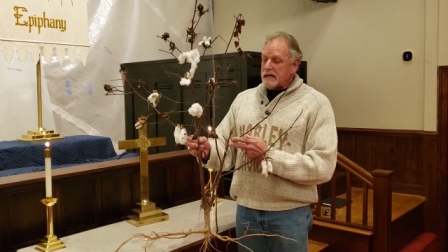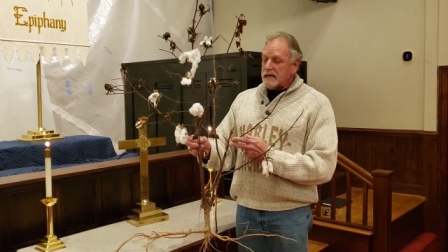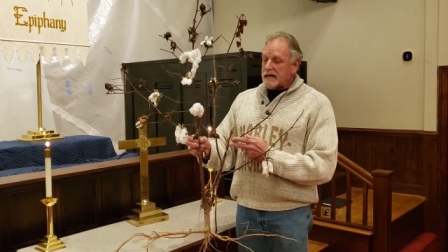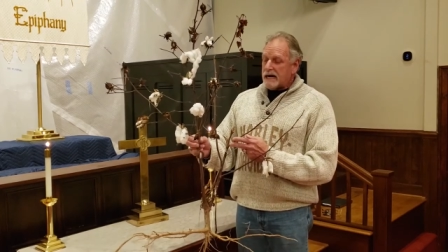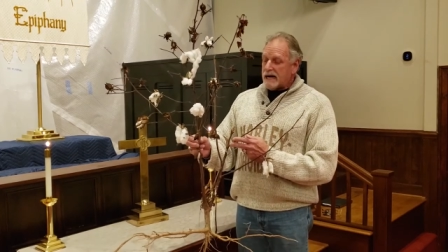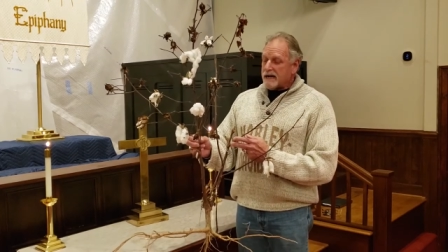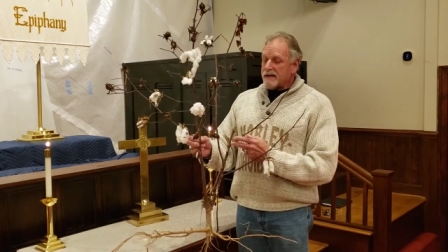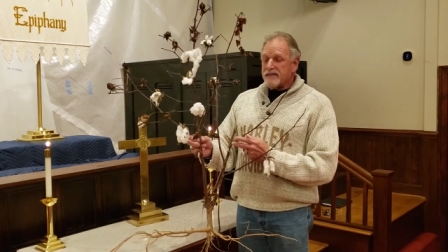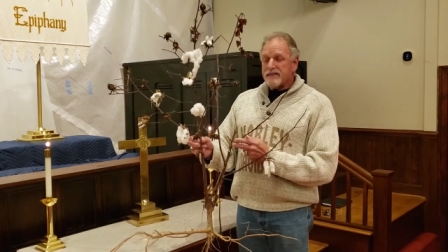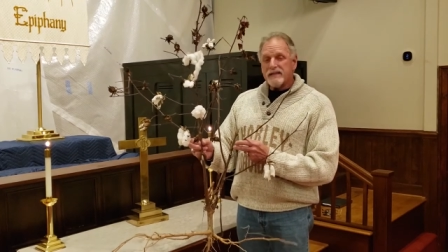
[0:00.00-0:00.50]

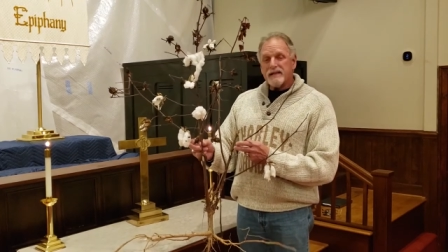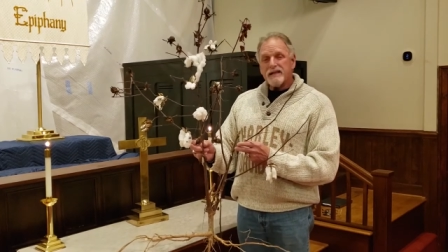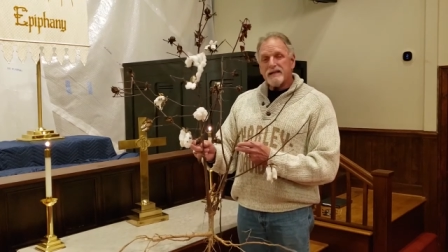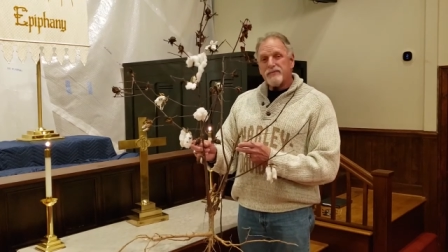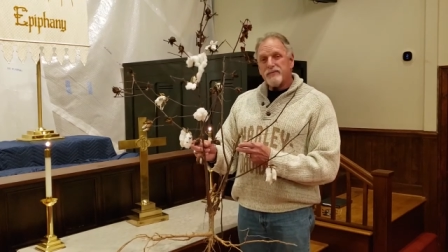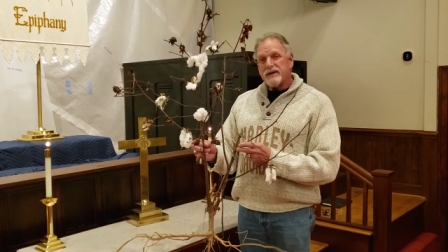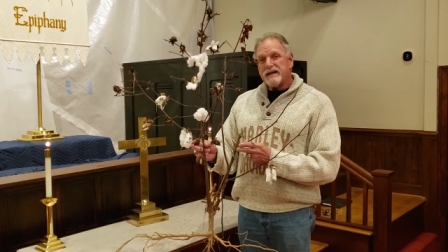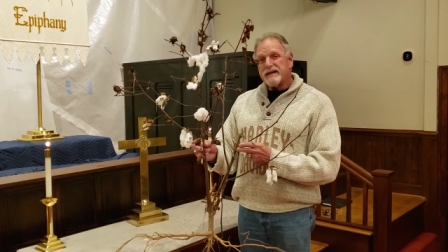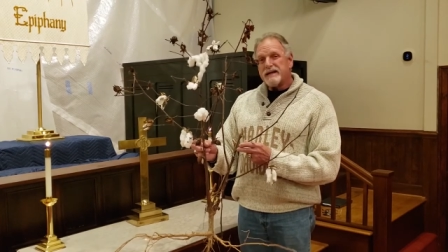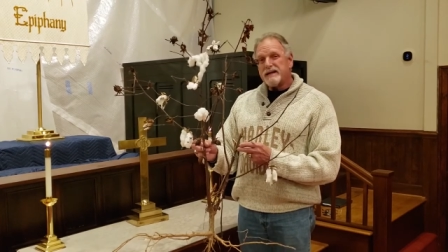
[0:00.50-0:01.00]
I think
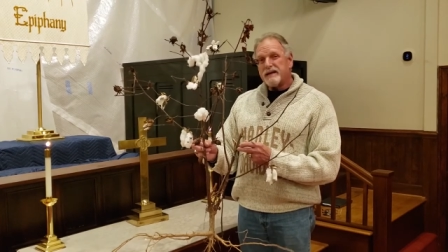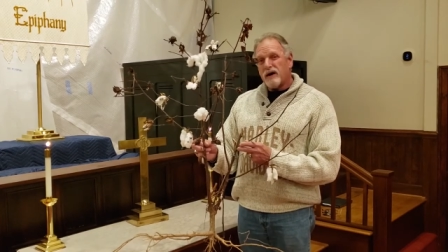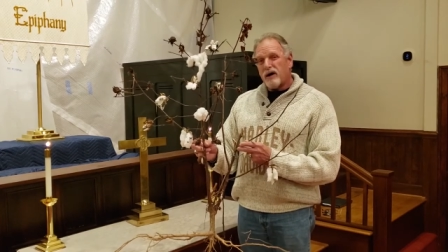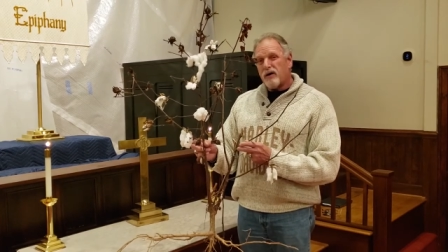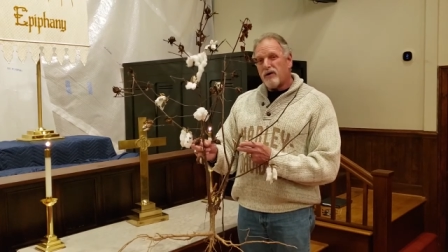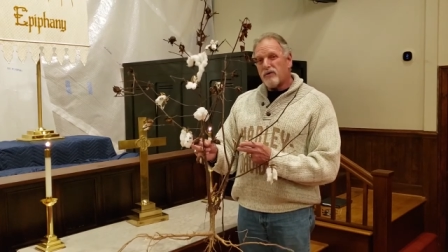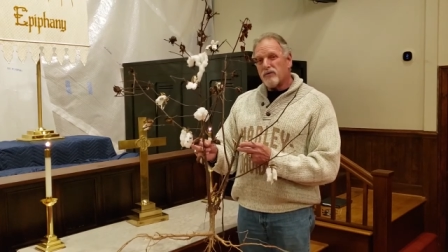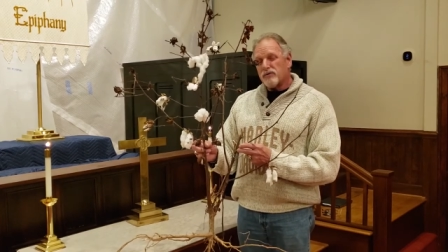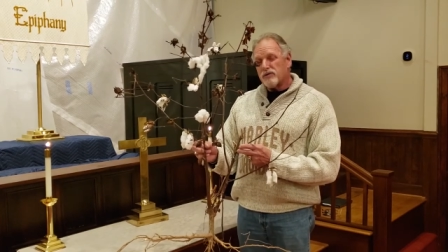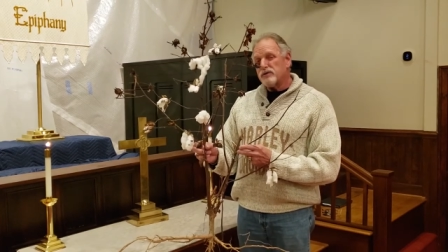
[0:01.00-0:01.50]
we could
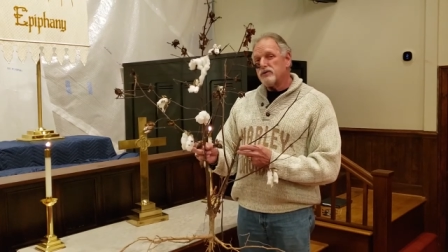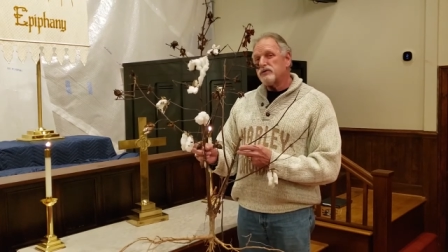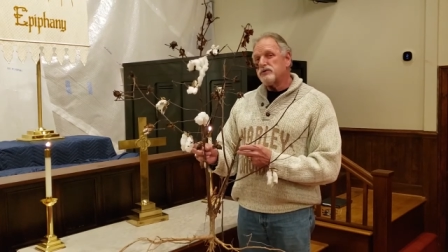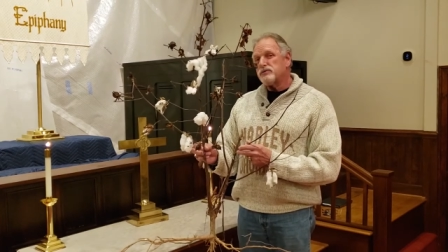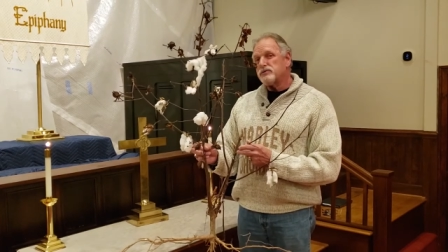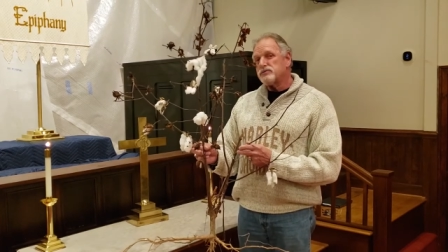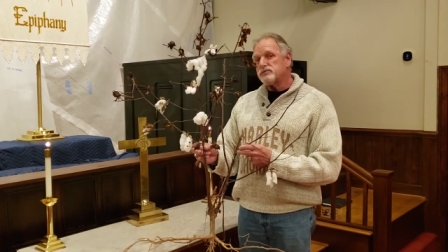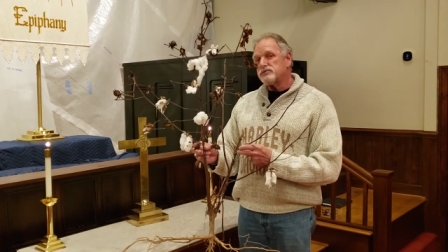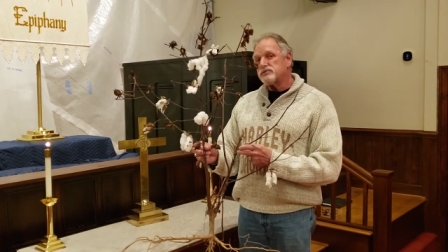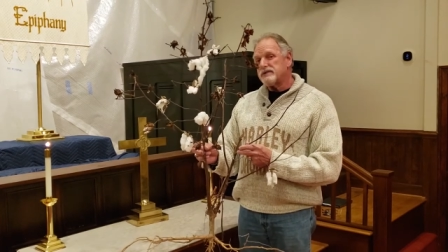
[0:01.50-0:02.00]
all
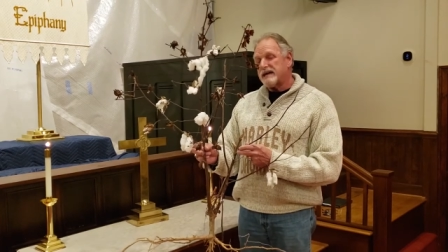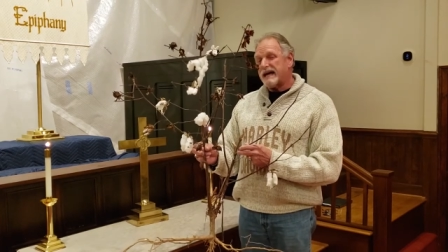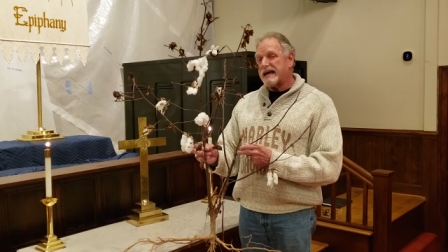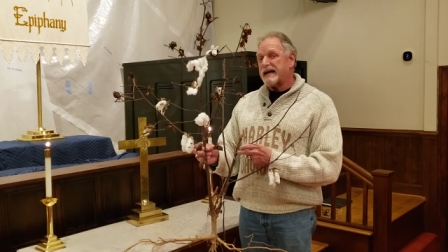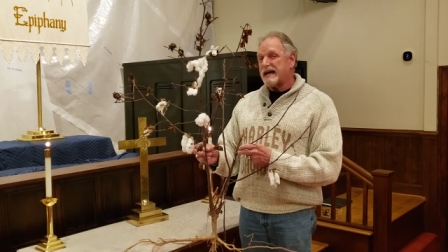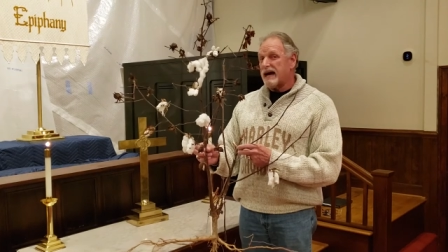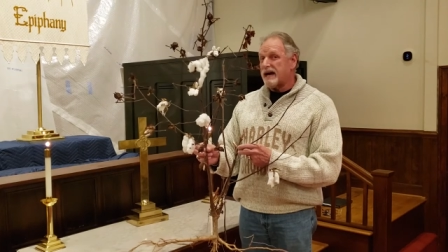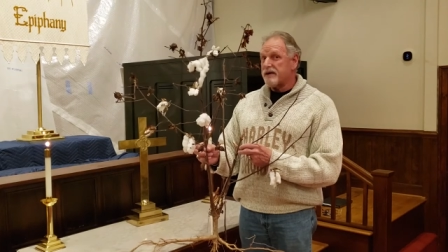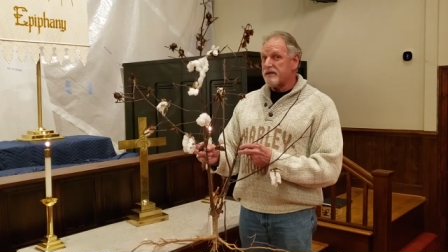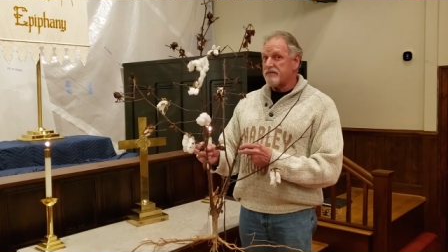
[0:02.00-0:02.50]
use that
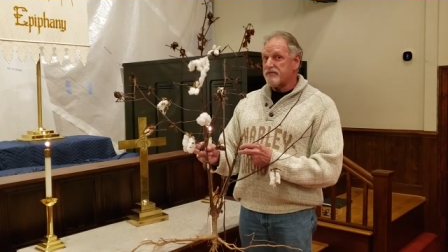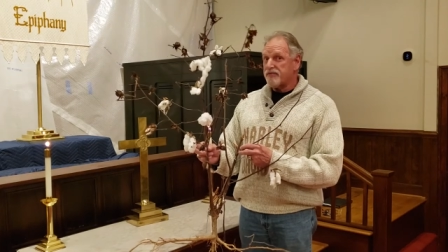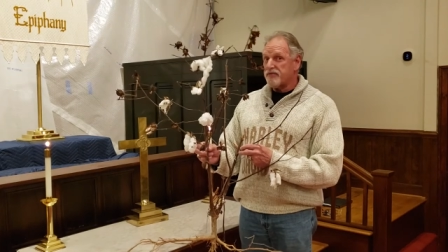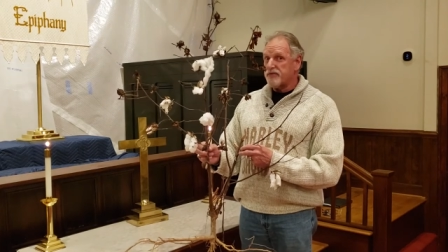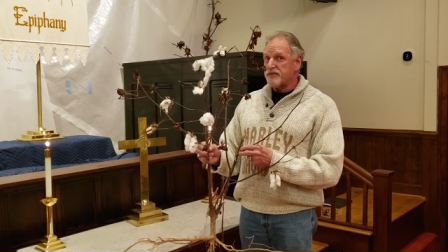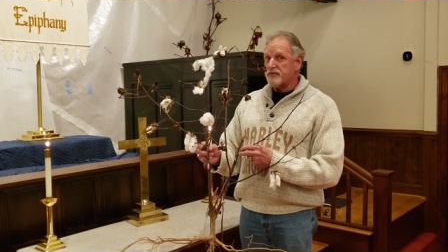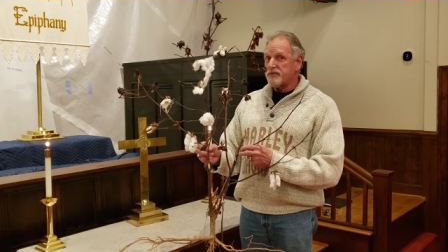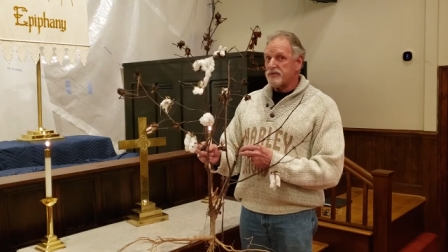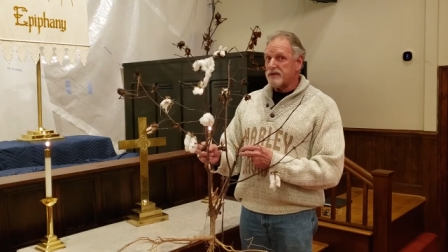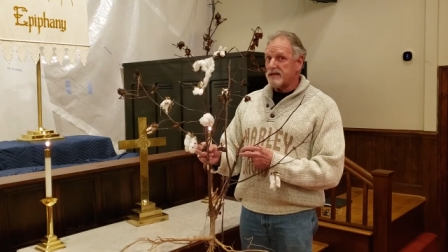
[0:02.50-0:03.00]
kind of
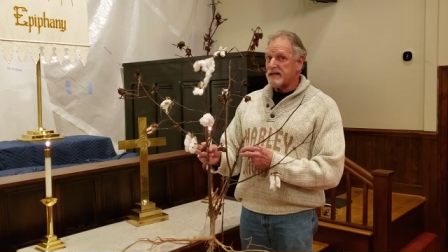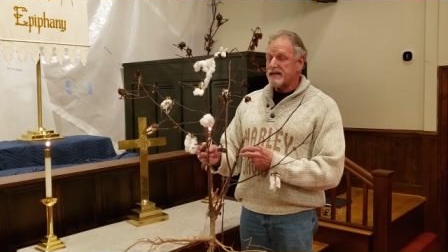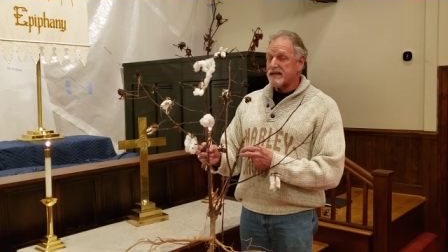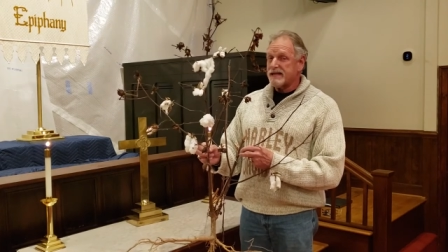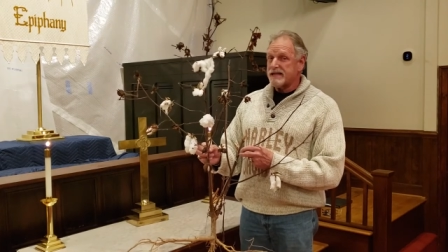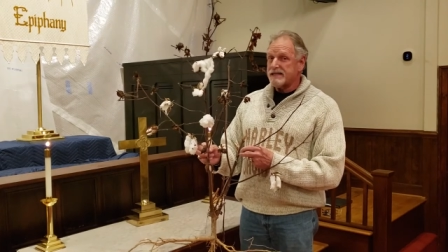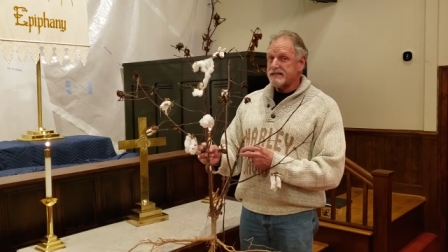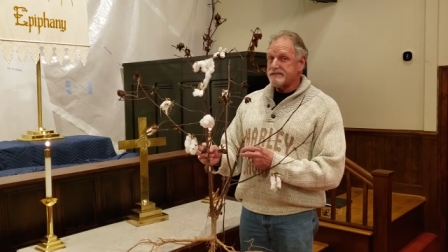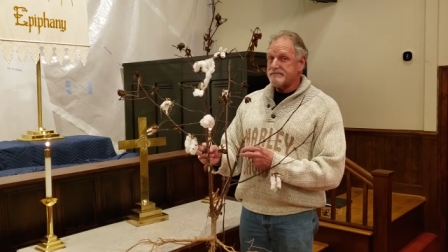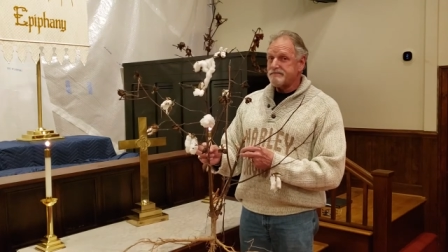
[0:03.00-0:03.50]
fruit
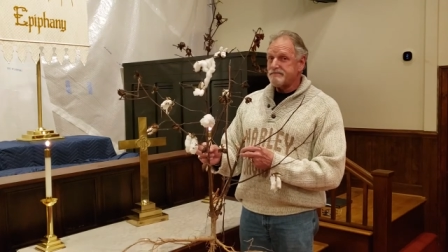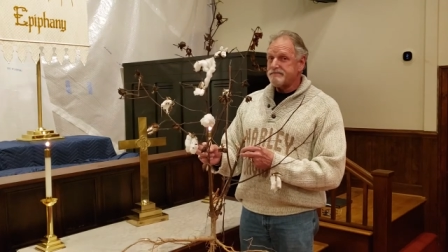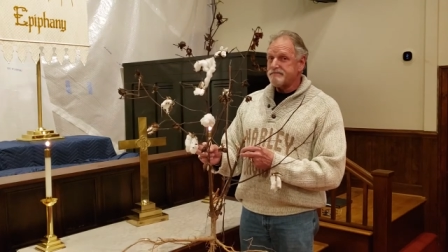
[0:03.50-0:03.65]
today